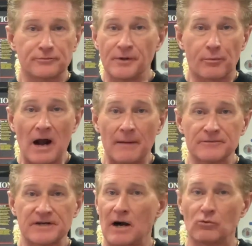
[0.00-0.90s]
the
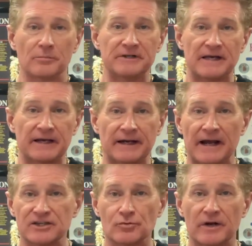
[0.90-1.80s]
problems are. We'll be taking
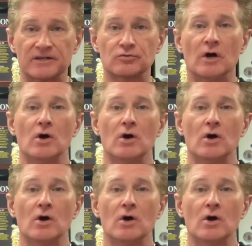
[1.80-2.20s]
x-rays.